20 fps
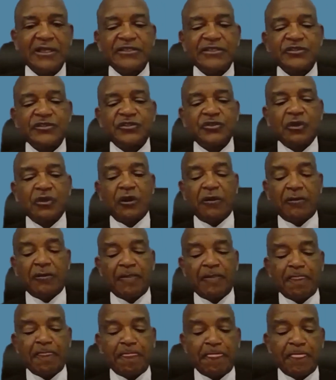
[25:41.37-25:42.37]
So
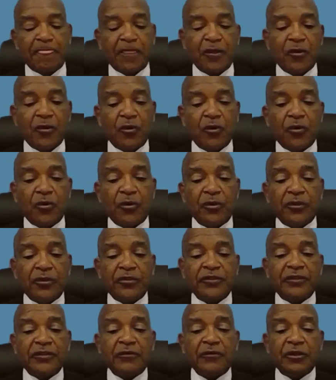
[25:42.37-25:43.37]

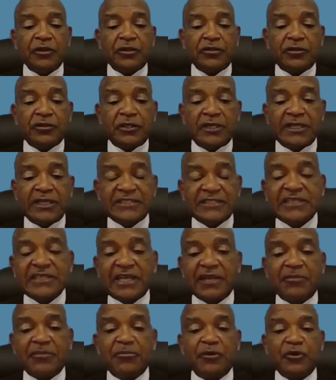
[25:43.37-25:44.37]
let's
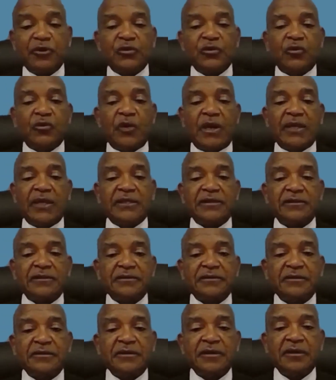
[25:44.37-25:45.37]
take module 1.
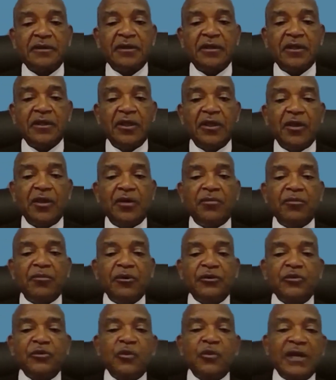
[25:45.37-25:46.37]

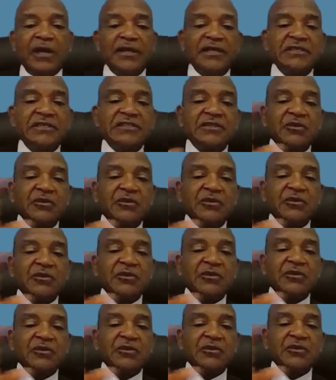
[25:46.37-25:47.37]
Module 1 is the
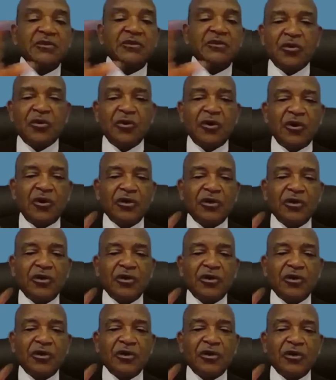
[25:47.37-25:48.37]
one that
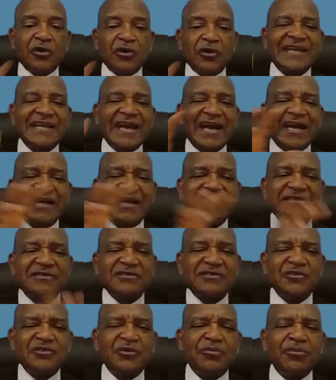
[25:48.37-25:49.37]
goes in and
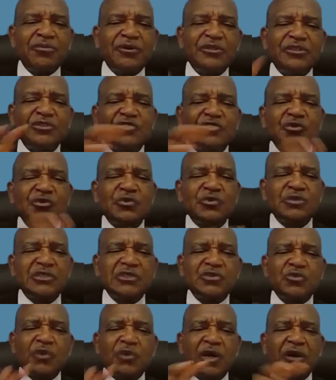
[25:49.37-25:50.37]
scans your body through
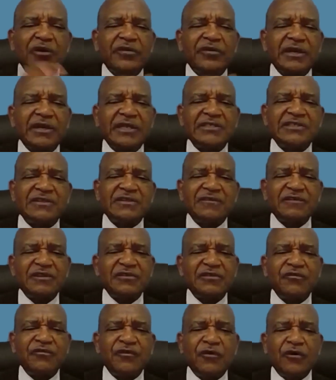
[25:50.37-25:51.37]
these
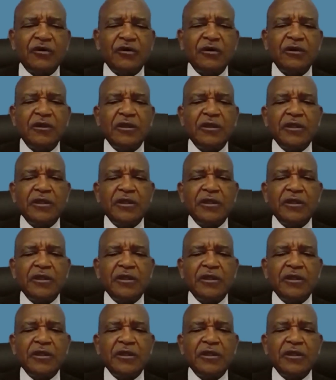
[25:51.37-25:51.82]
174,